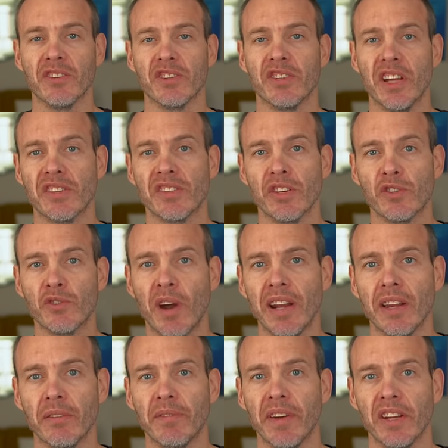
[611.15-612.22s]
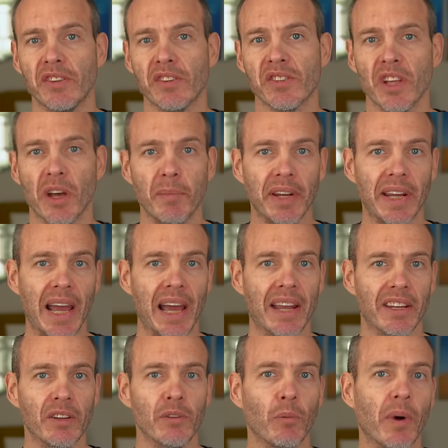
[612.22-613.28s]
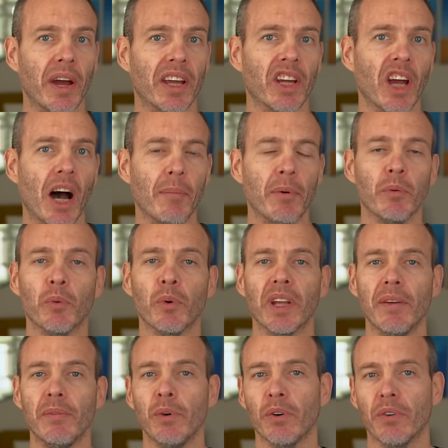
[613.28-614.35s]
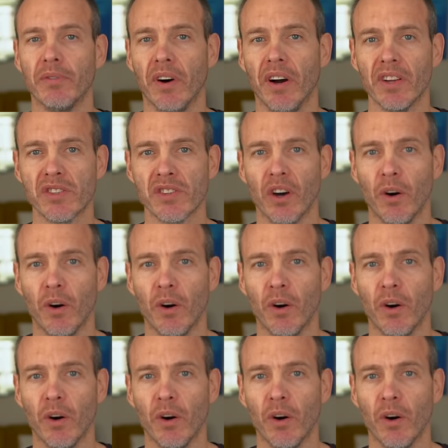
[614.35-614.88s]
suggested training features that have been added where Garmin will give you advice